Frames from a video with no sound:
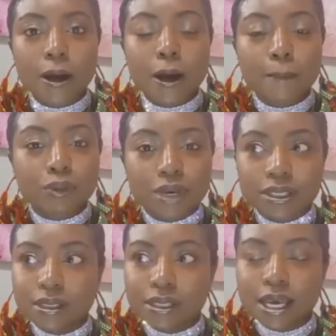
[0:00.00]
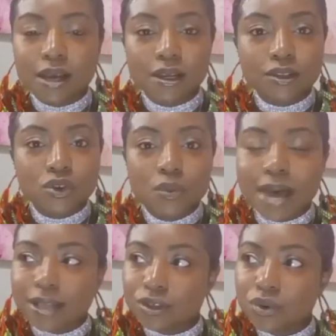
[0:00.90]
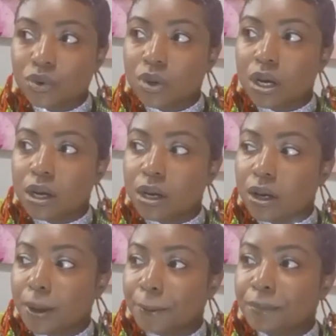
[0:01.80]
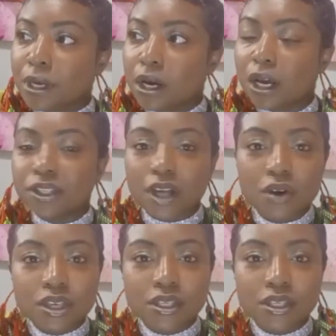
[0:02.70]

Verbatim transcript: a prison cell, a two by two, a, um, a donkey